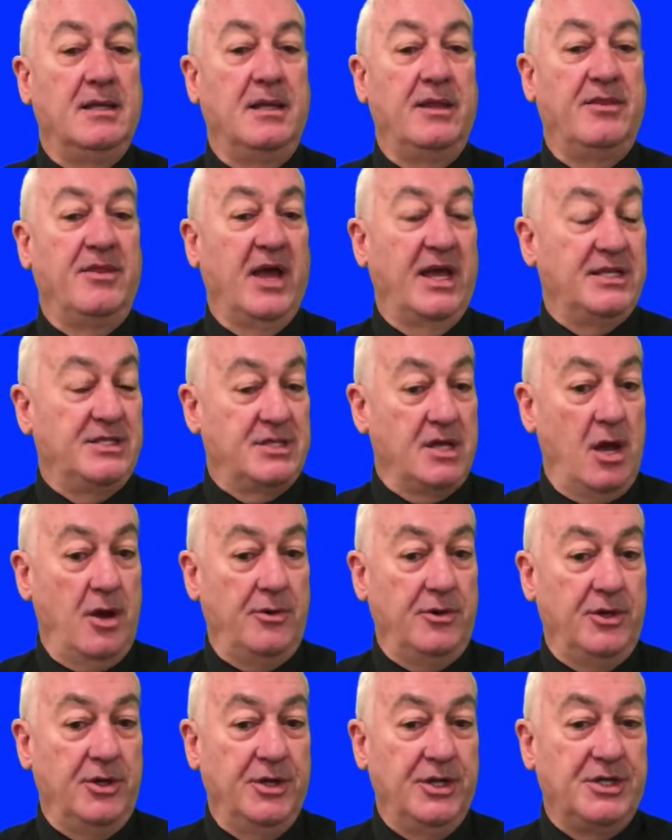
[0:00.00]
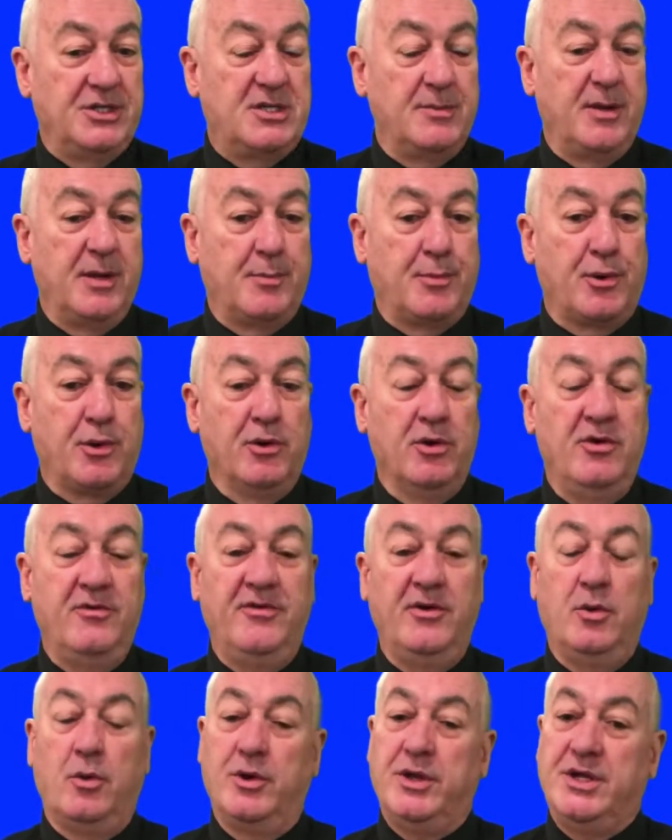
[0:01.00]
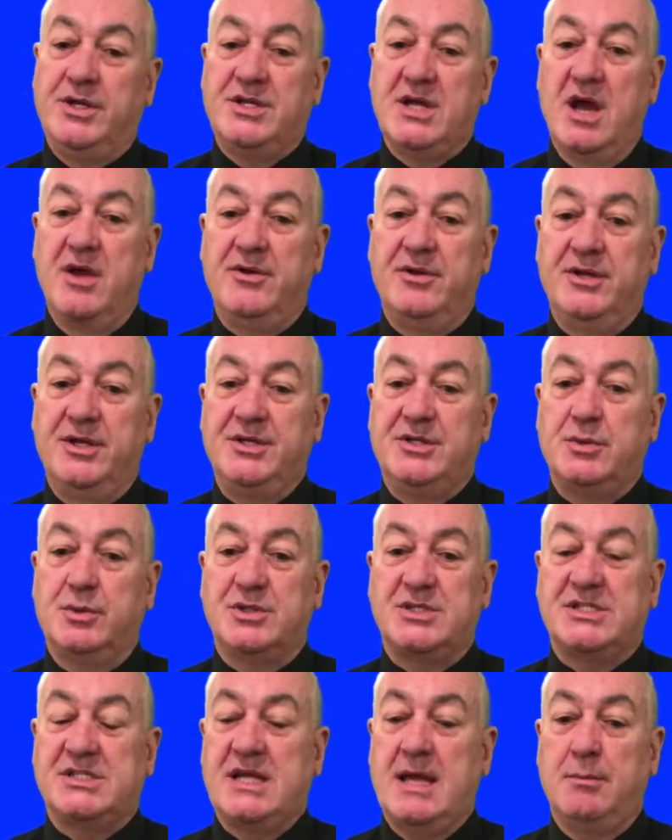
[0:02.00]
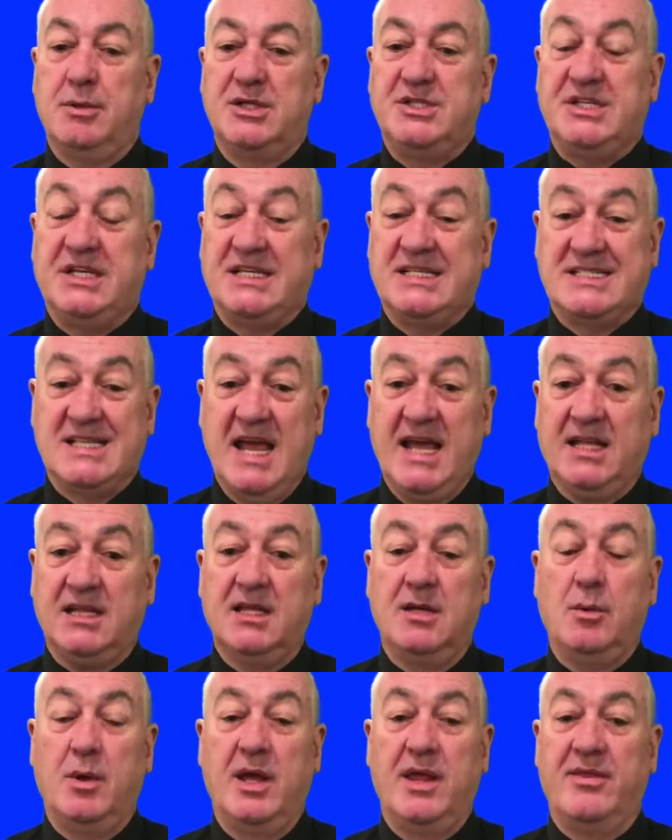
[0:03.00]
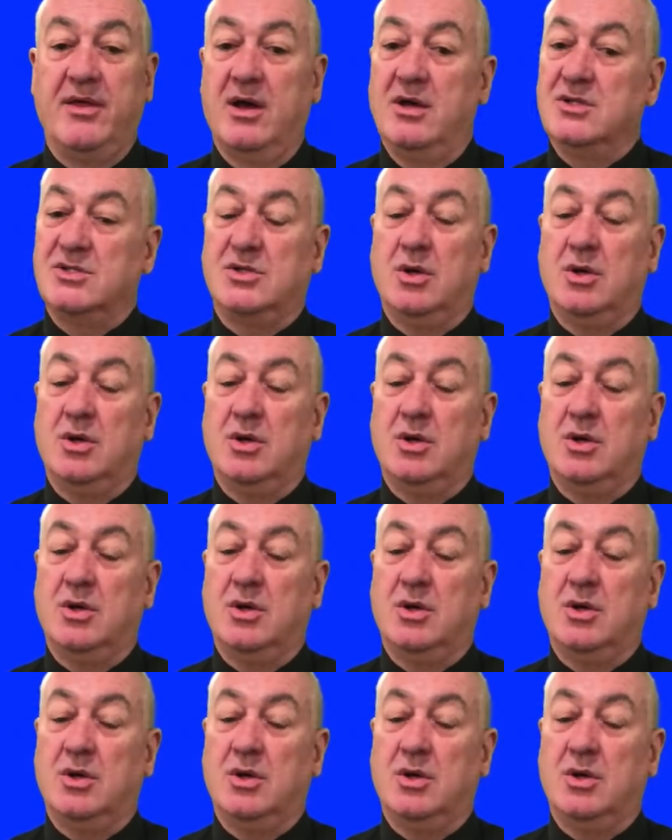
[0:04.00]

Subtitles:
they don't need to be proven, or you don't need to establish exactly where those